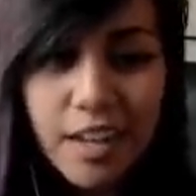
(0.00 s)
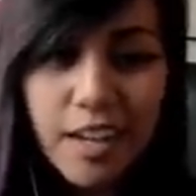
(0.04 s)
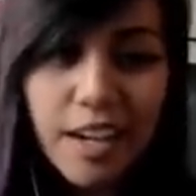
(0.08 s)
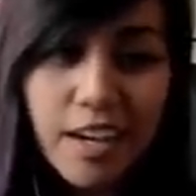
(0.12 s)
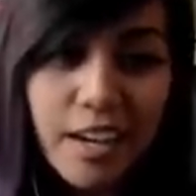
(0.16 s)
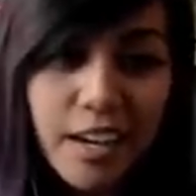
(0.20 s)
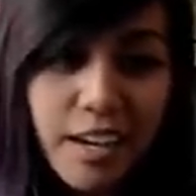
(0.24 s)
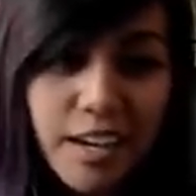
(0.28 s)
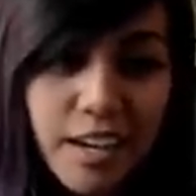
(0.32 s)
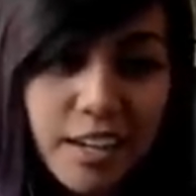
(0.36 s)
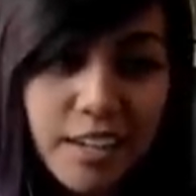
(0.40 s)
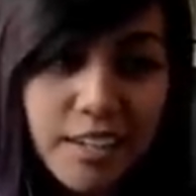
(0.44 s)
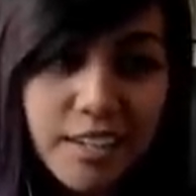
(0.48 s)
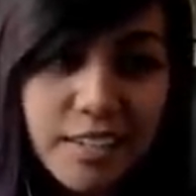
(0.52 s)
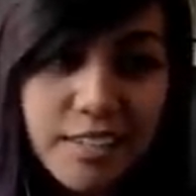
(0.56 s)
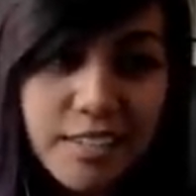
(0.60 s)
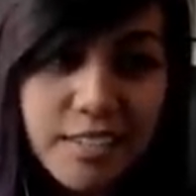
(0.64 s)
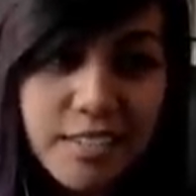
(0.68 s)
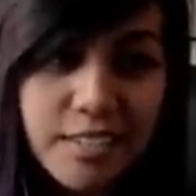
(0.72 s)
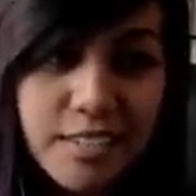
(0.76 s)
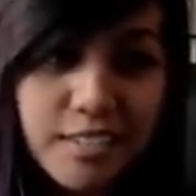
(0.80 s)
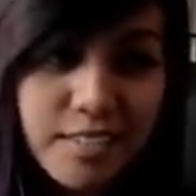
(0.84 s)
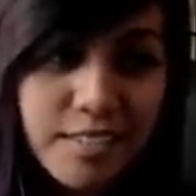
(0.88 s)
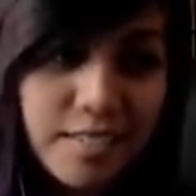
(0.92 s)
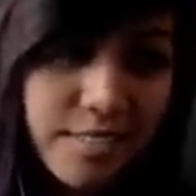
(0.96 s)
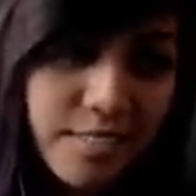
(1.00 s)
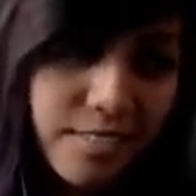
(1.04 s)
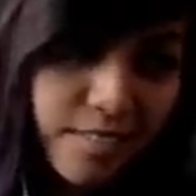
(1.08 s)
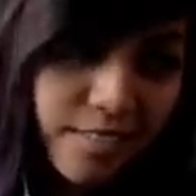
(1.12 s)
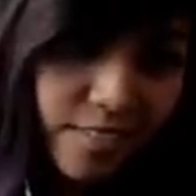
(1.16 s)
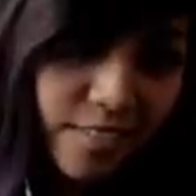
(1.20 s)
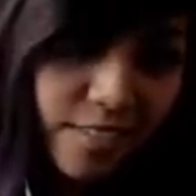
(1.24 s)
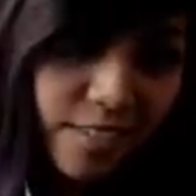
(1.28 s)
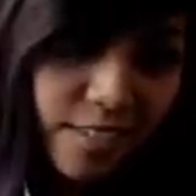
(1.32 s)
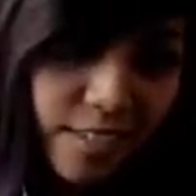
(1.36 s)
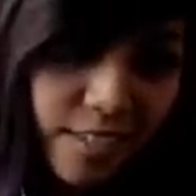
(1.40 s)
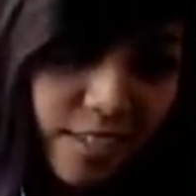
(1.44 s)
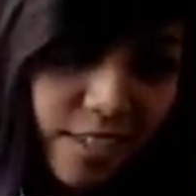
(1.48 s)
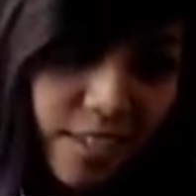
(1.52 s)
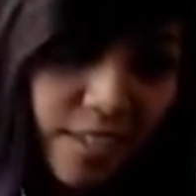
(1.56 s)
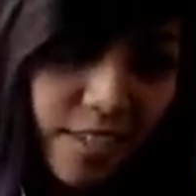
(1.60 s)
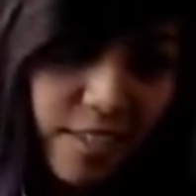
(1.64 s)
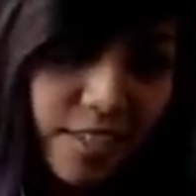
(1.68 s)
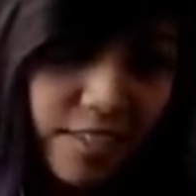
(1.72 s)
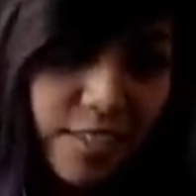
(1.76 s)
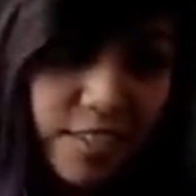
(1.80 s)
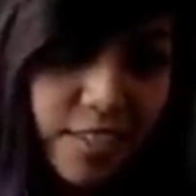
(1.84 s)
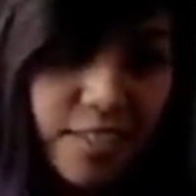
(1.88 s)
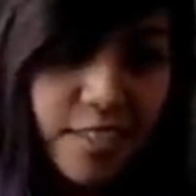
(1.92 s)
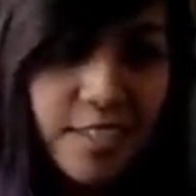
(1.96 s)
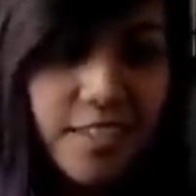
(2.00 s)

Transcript: and, you know,